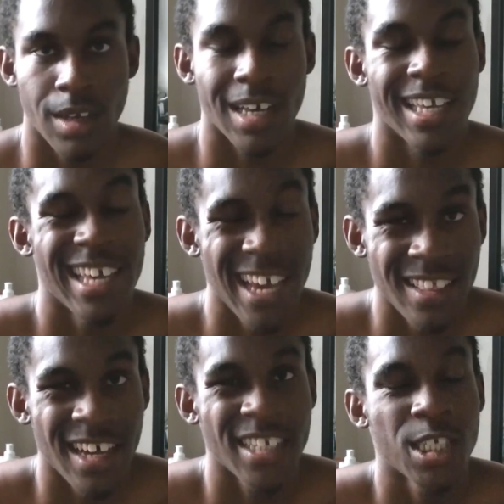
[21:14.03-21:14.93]

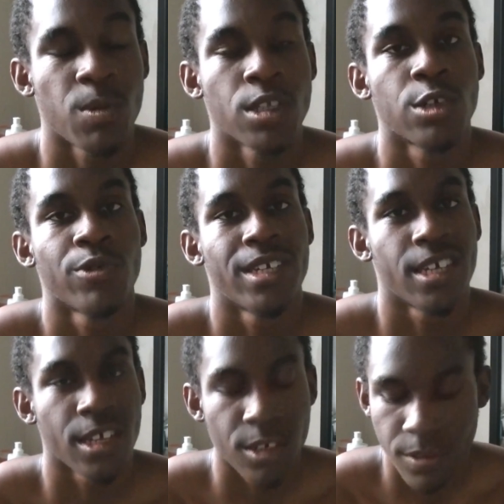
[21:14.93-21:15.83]
Again, I just want to
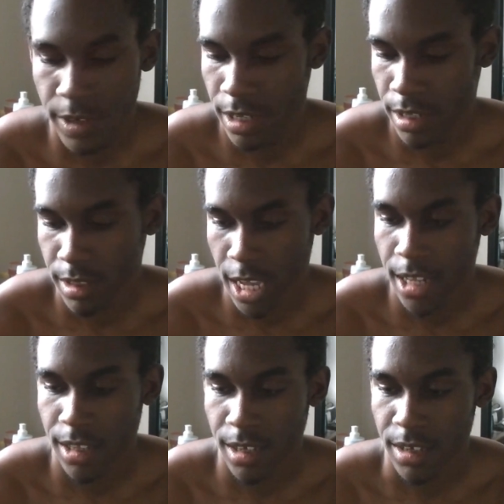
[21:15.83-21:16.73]
reiterate
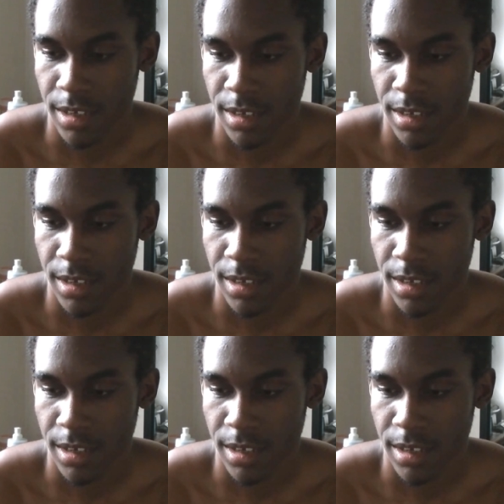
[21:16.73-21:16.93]
that like